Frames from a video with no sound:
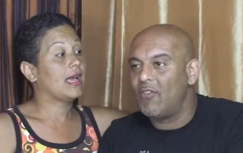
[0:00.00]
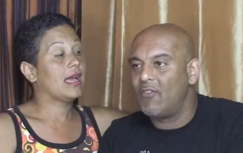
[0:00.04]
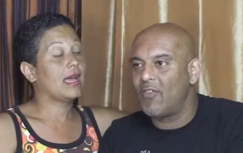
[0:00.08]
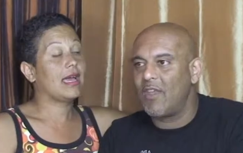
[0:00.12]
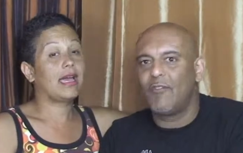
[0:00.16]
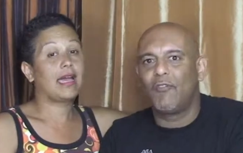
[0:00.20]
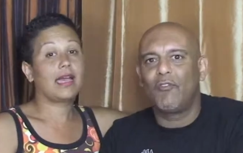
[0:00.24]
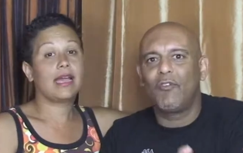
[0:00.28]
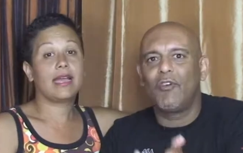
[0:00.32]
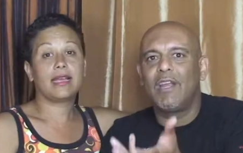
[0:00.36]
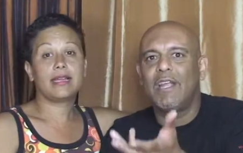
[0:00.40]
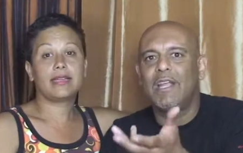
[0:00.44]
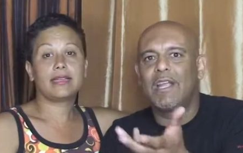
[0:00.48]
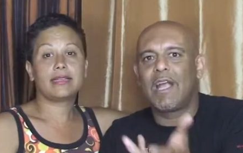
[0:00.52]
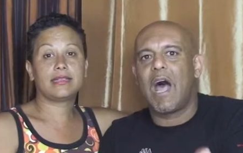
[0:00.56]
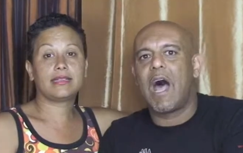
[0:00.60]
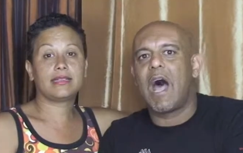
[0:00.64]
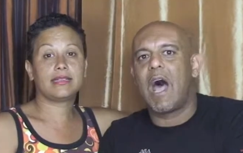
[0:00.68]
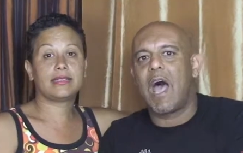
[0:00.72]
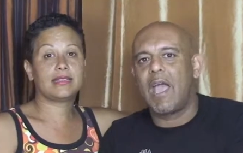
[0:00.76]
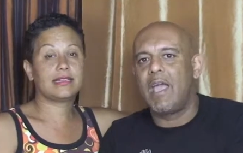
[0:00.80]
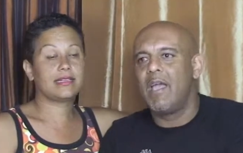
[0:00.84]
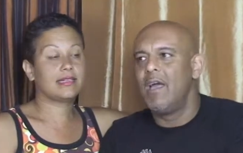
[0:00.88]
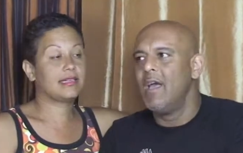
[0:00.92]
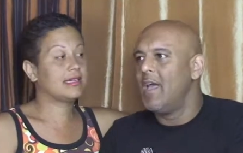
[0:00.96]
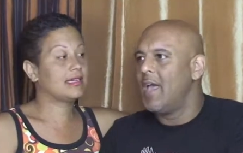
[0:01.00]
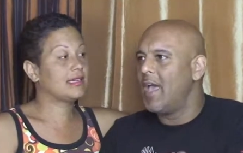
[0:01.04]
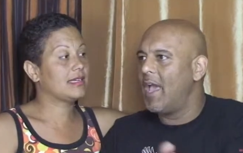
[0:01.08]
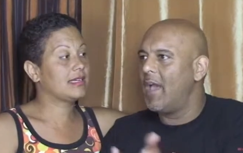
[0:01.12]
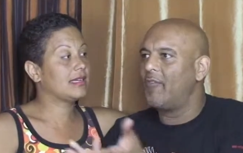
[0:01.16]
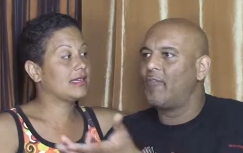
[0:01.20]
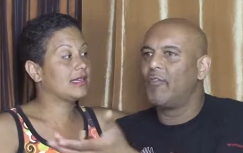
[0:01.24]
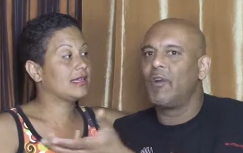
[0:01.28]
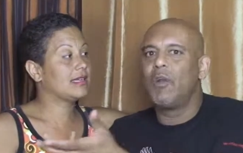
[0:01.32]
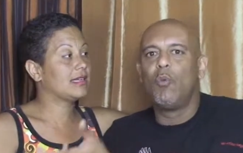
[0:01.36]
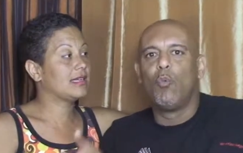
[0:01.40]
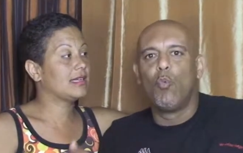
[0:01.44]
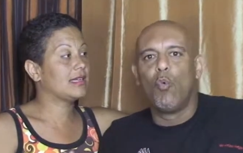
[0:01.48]
Speaker 1: Every guy,
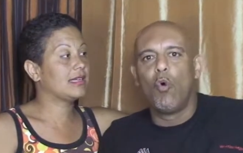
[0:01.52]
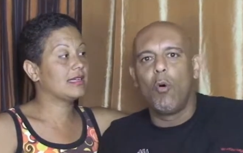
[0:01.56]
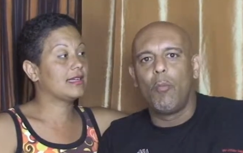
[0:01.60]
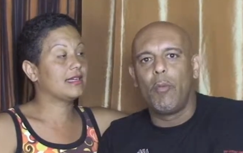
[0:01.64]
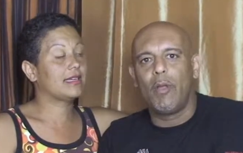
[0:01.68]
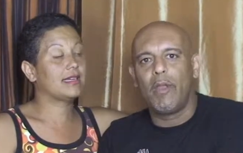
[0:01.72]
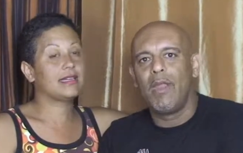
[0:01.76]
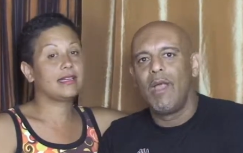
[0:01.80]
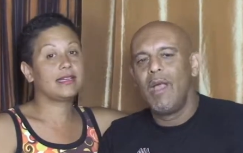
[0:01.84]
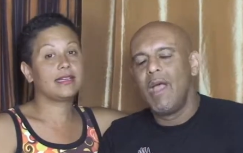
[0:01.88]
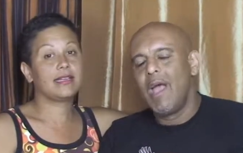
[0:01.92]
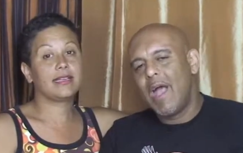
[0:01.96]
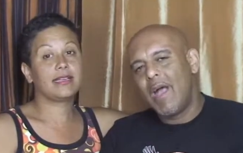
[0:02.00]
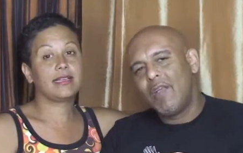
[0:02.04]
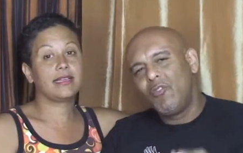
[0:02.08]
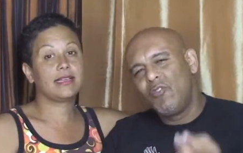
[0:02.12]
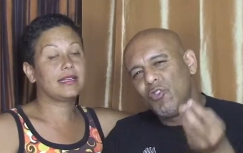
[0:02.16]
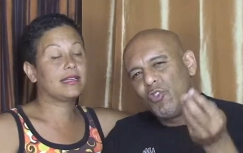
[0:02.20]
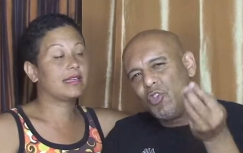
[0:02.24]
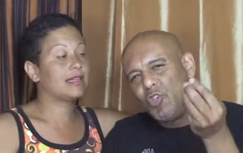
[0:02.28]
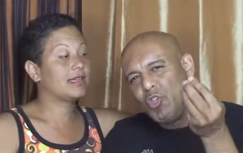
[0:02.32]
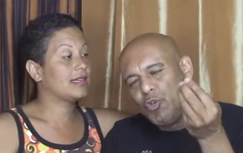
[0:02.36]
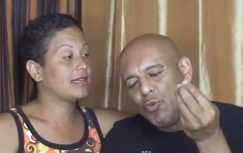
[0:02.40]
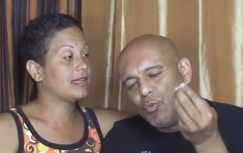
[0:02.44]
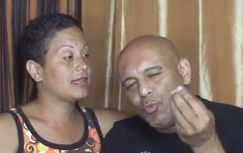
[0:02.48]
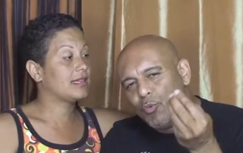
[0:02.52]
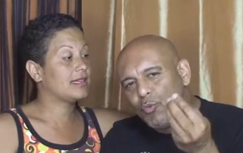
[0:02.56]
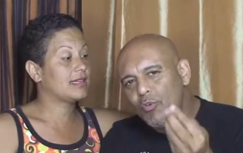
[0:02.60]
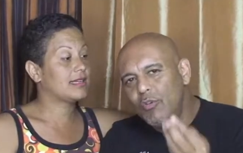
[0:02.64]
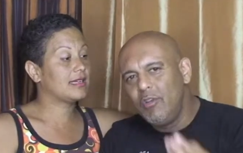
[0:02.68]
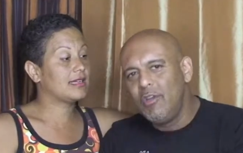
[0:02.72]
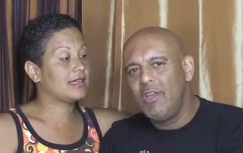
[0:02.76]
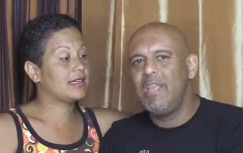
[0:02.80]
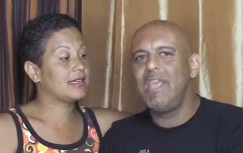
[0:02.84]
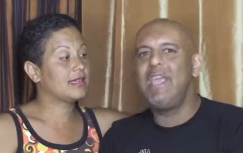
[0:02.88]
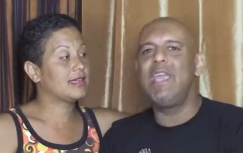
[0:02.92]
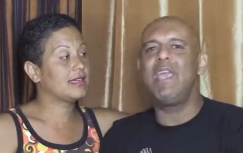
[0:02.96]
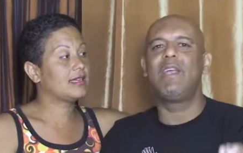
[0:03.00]
every woman has a
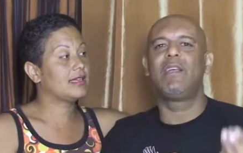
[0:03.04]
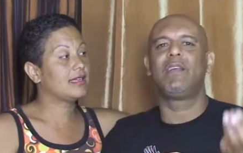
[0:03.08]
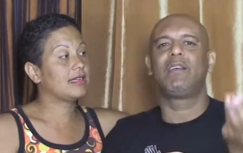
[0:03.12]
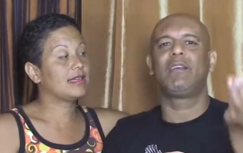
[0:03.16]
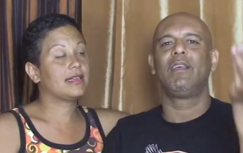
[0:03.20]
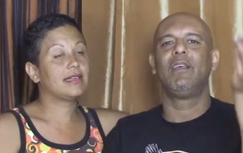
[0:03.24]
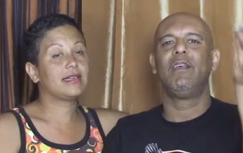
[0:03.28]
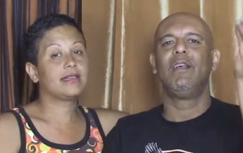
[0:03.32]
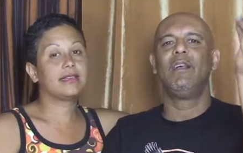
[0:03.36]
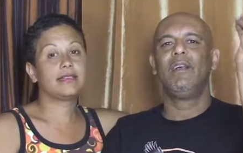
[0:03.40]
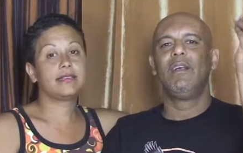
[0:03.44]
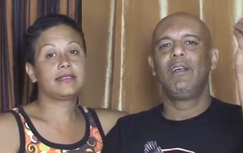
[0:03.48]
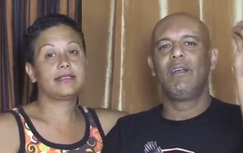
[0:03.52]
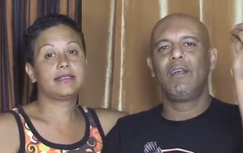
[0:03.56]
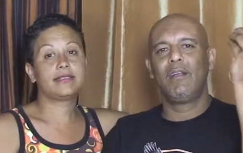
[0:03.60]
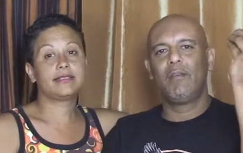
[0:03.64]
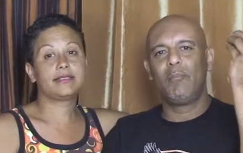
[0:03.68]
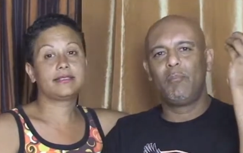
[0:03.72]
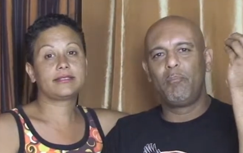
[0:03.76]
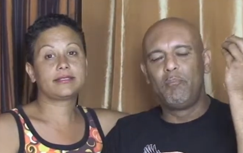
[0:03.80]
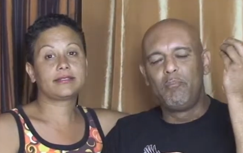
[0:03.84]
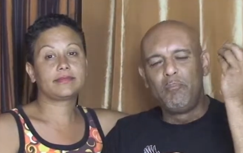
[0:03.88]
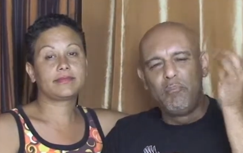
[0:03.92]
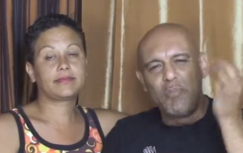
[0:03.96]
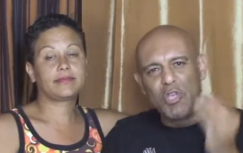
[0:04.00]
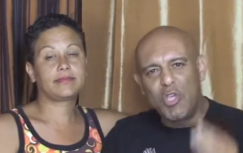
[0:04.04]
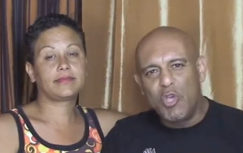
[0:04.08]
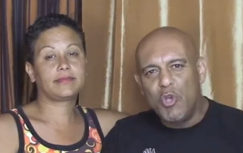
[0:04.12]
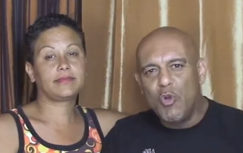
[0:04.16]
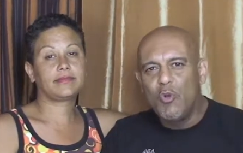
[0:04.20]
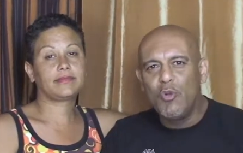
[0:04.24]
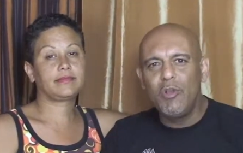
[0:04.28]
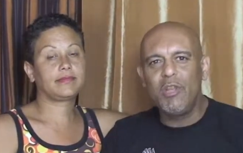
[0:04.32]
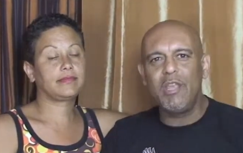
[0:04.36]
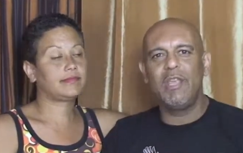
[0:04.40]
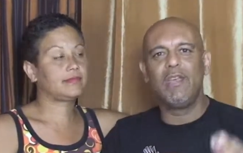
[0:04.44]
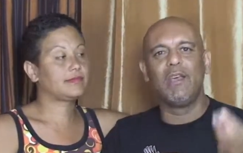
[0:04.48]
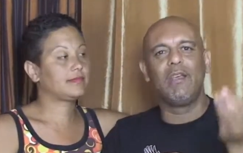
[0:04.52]
unique
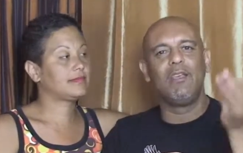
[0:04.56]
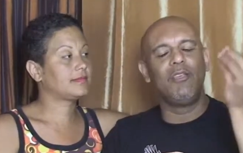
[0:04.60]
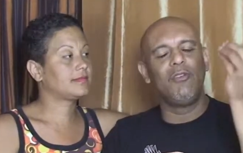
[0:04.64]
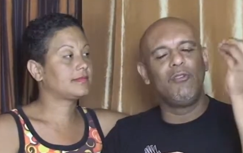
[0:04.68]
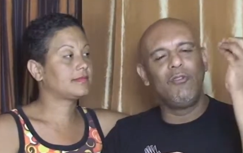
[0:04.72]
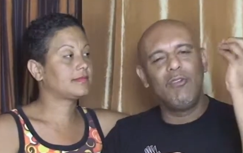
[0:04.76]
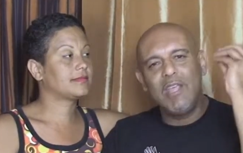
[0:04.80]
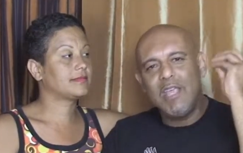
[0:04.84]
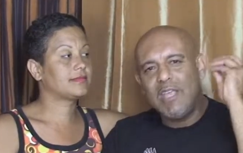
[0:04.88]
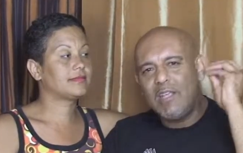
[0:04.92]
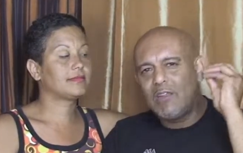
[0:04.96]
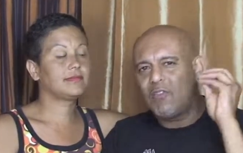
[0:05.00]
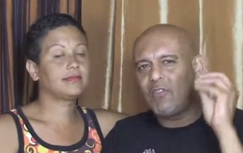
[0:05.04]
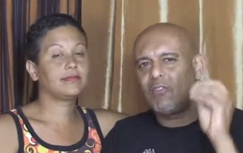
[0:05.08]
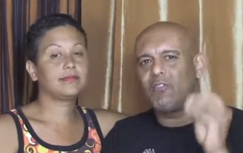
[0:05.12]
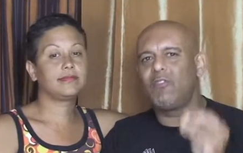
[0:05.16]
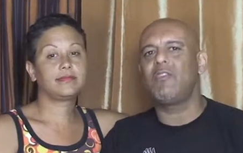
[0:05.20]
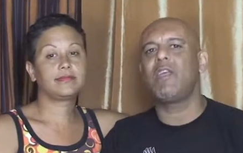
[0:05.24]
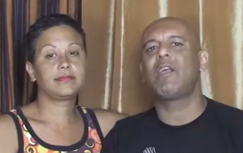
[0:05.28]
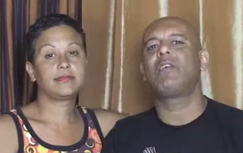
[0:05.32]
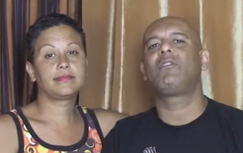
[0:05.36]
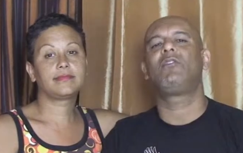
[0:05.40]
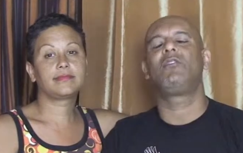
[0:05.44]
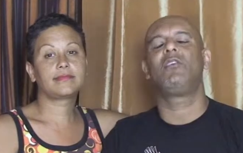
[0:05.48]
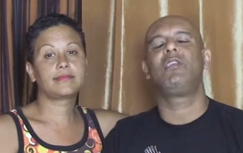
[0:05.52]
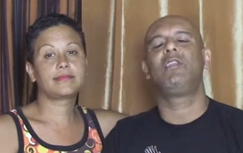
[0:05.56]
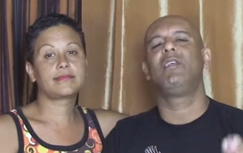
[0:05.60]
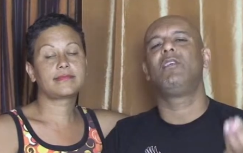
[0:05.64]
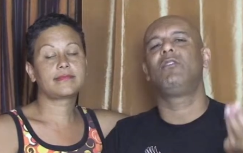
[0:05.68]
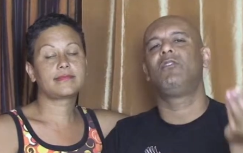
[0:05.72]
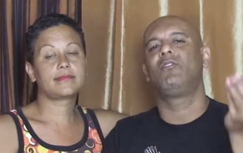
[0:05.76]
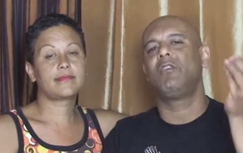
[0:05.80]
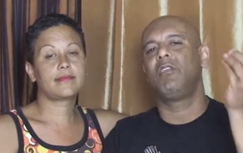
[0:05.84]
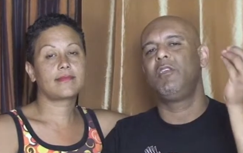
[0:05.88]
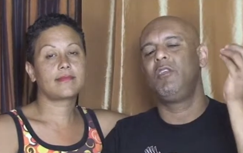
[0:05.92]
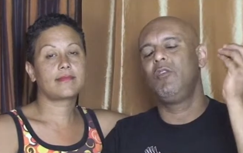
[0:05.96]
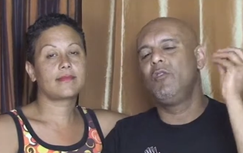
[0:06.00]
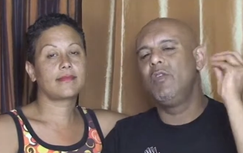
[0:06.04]
beauty, a unique sexiness,
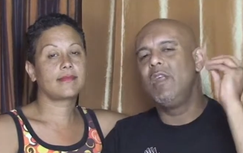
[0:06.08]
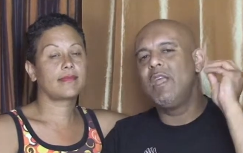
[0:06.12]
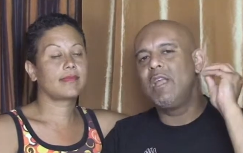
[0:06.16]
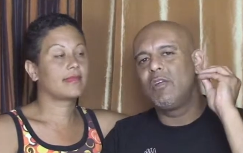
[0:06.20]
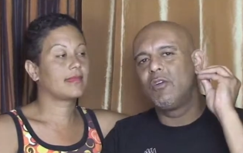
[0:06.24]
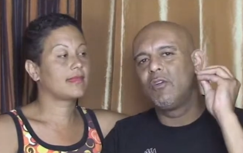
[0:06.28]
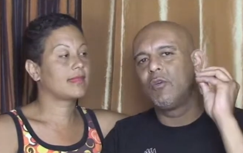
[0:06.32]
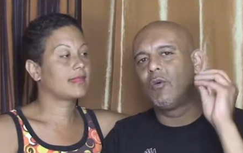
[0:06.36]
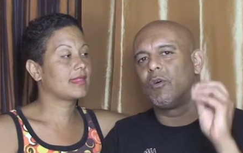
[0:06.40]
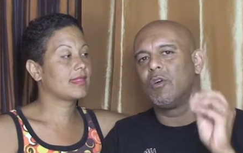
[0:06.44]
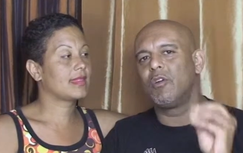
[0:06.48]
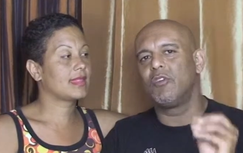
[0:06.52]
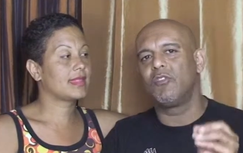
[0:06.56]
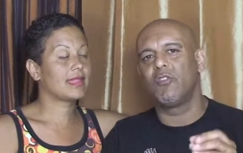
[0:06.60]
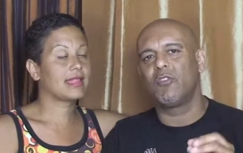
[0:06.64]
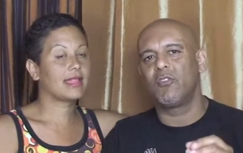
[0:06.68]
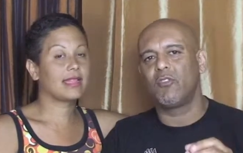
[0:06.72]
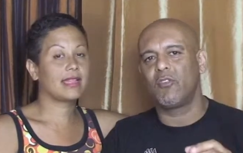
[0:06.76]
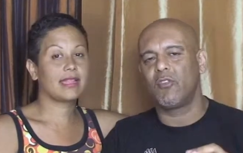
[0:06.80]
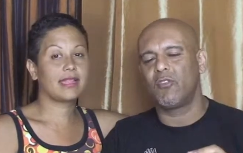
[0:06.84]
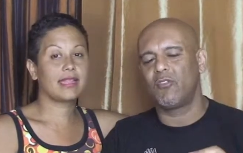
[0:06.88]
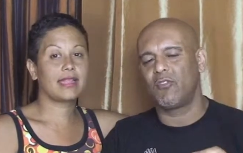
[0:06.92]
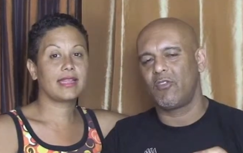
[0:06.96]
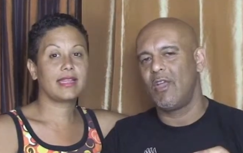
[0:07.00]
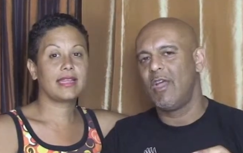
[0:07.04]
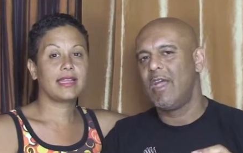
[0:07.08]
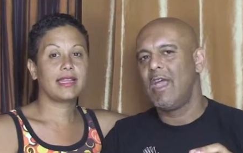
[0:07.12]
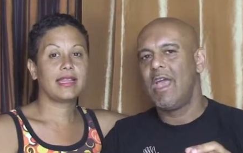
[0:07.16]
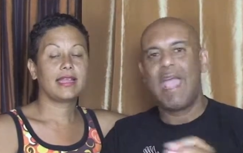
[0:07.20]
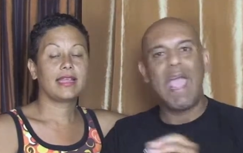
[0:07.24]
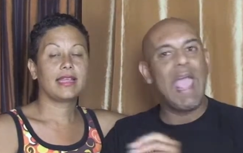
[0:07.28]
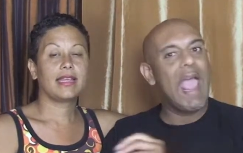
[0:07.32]
a unique gorgeousness.